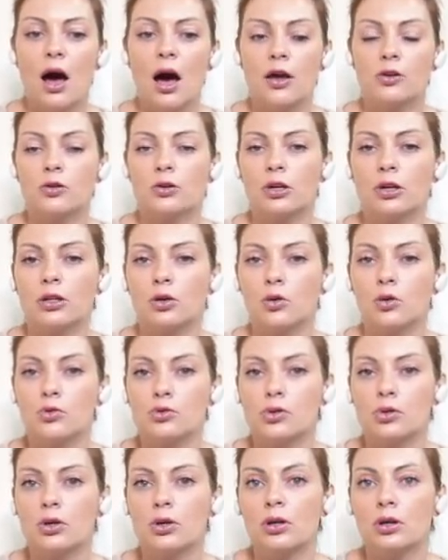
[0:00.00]
Uh, you can
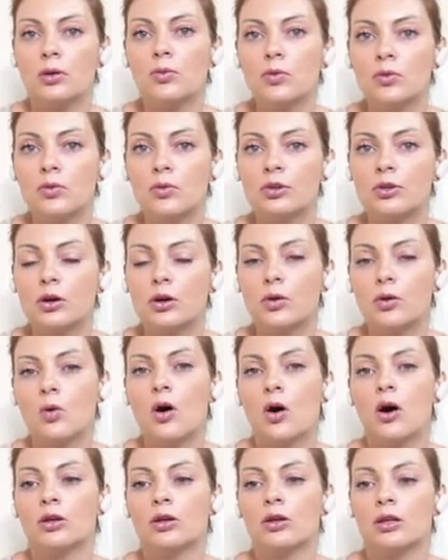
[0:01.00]
also remove the
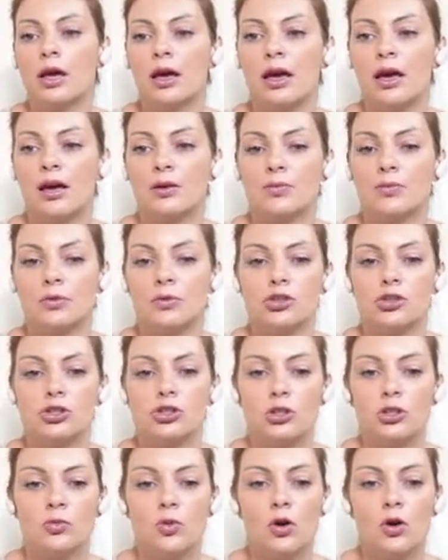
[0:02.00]
cloth and
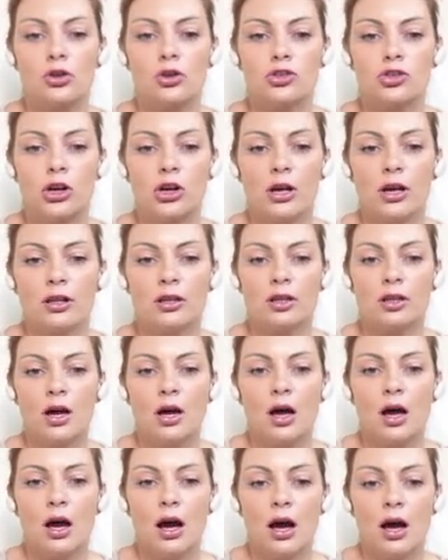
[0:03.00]
machine wash it
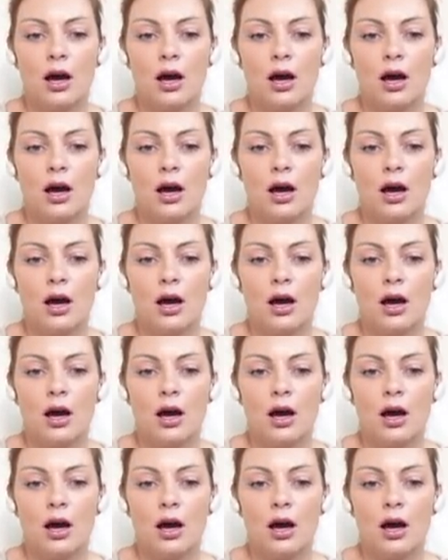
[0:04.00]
